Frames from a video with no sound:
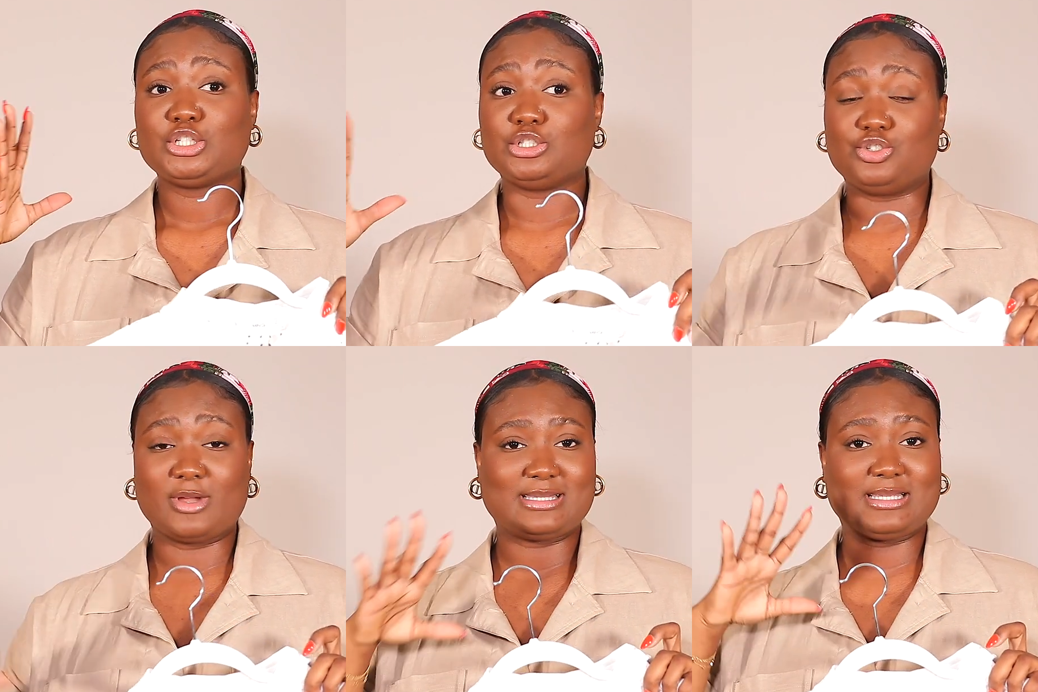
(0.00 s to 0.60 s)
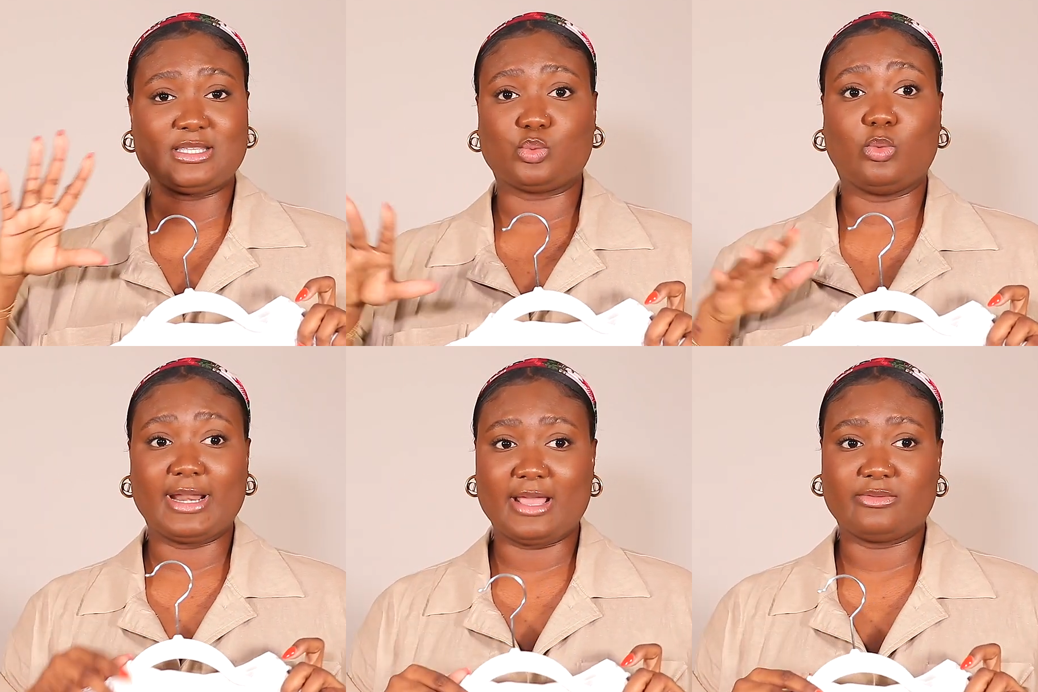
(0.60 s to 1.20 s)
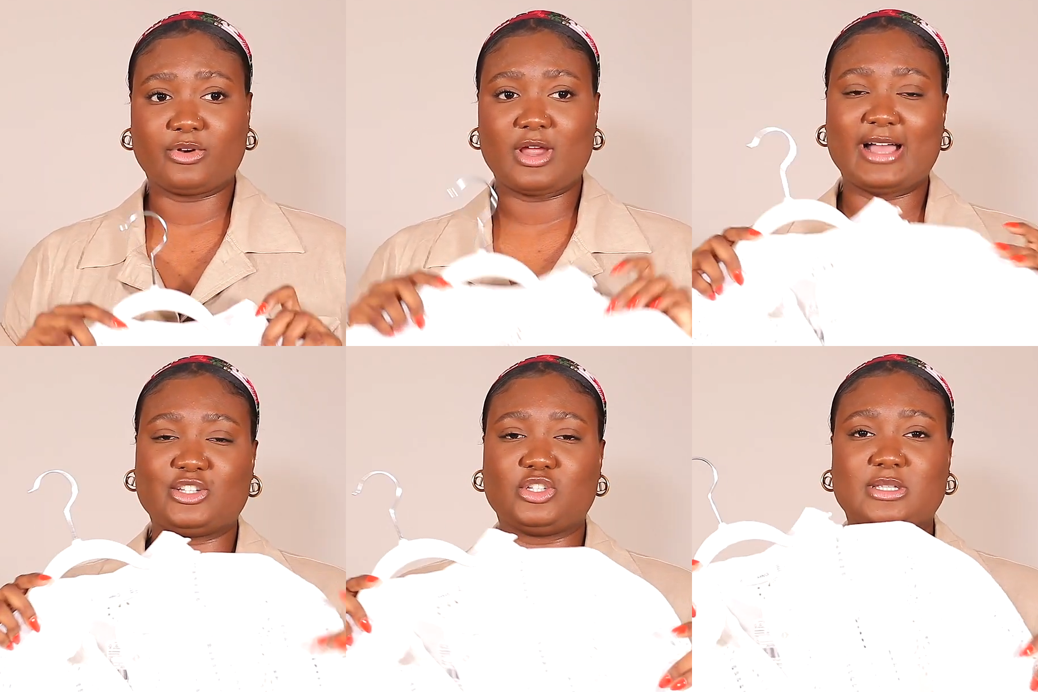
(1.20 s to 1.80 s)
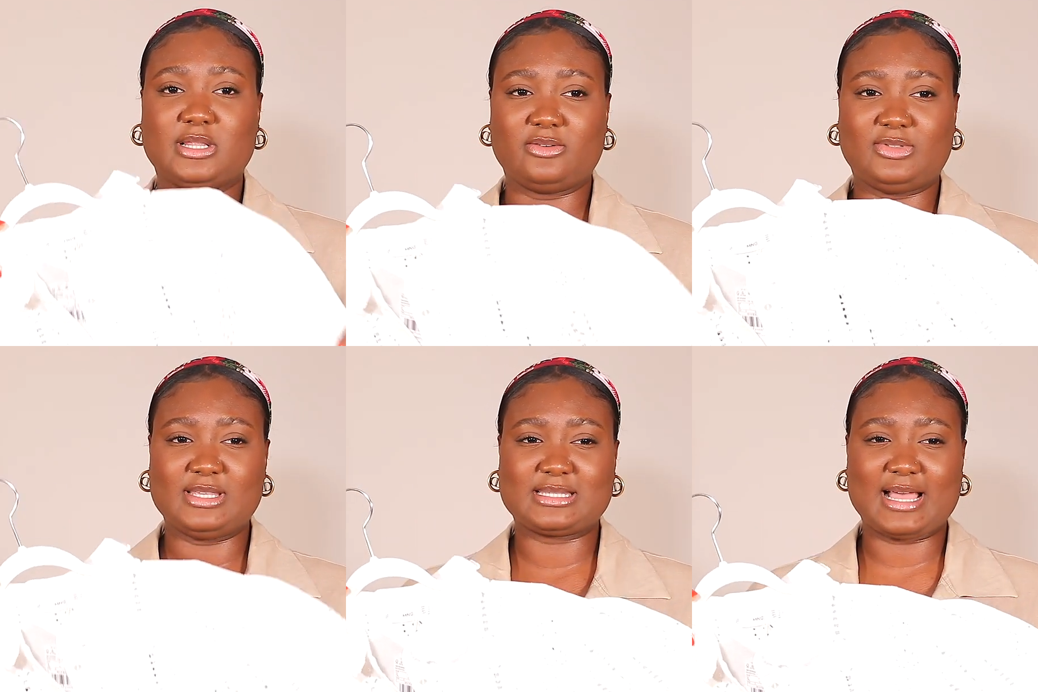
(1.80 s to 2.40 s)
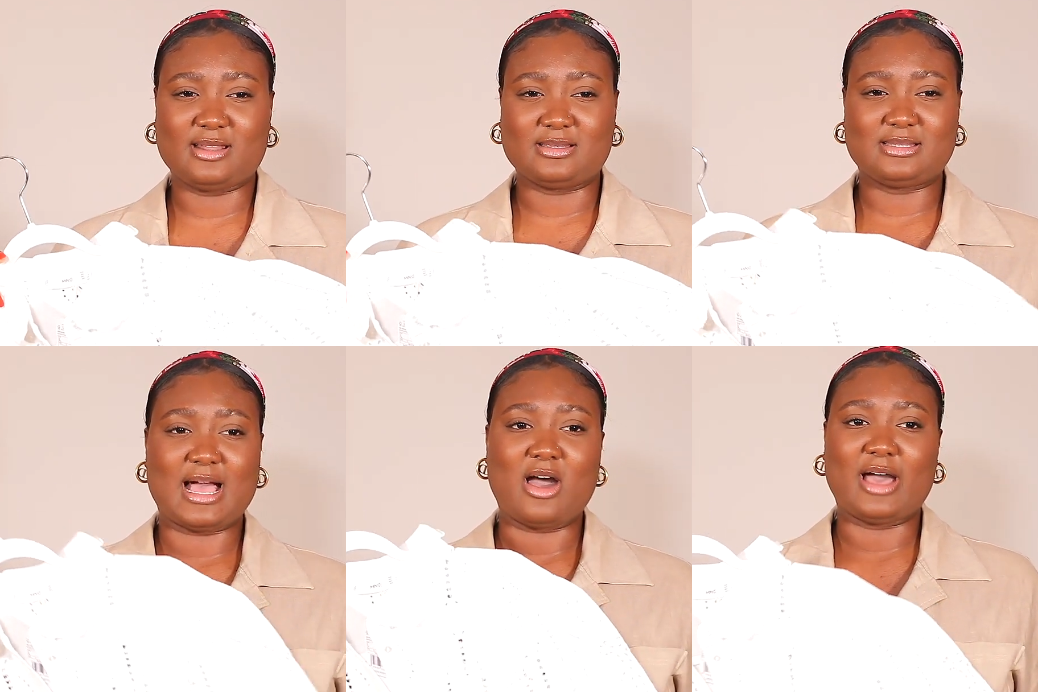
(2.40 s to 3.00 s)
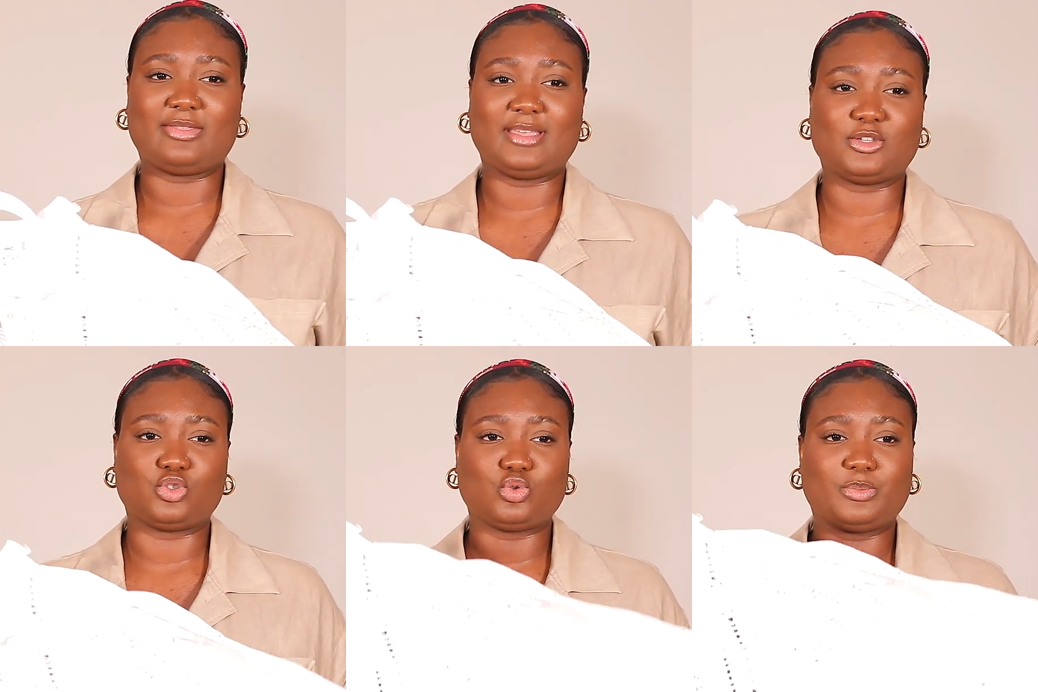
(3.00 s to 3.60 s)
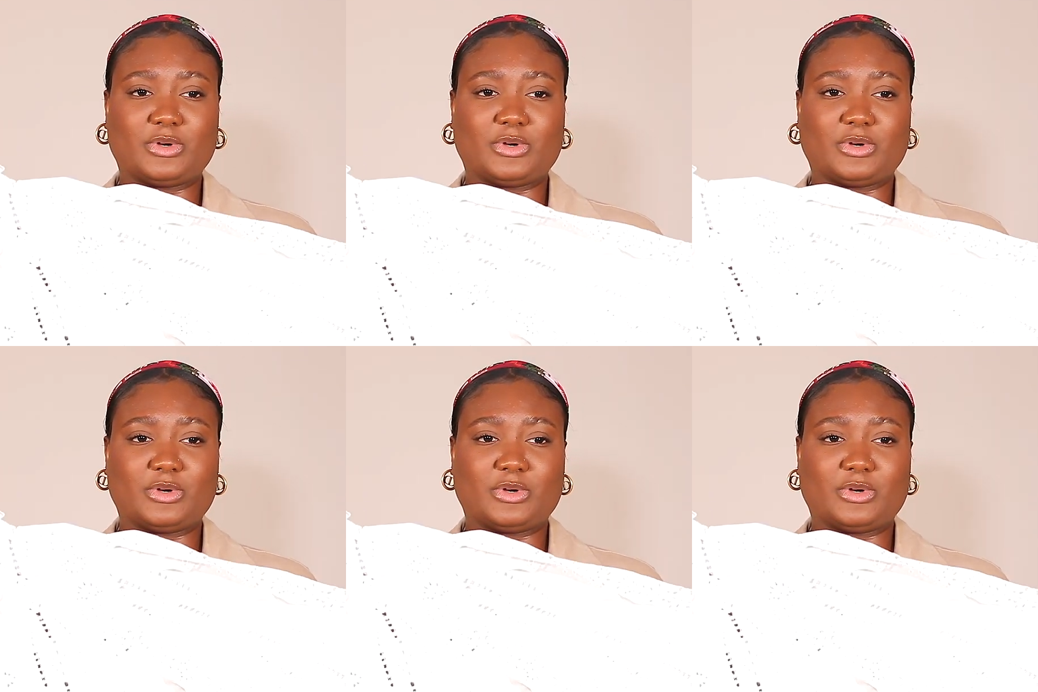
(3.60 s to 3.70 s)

dresses whatever i just love this kind of style i think it's super